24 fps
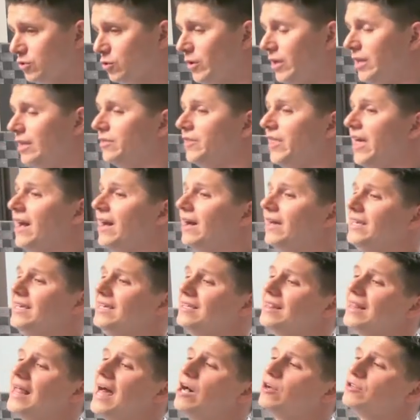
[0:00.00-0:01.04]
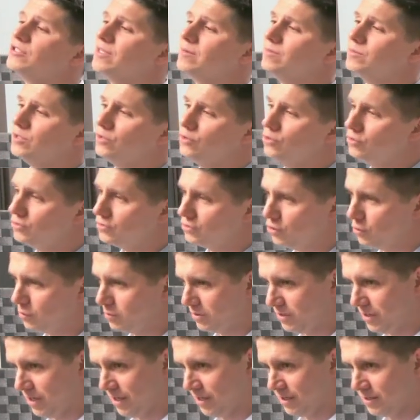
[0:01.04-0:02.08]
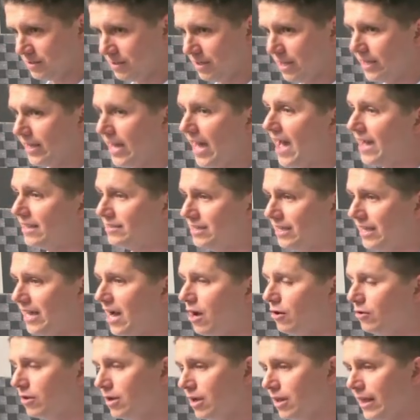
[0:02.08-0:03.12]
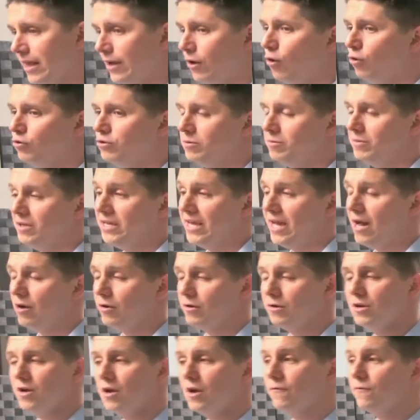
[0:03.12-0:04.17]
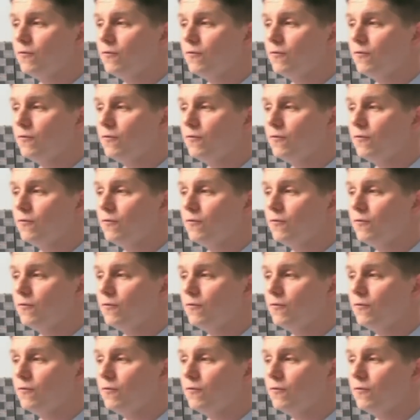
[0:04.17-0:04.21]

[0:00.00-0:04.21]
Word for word: So he, they, he allows them to do stupid things like acting out, like holding me down.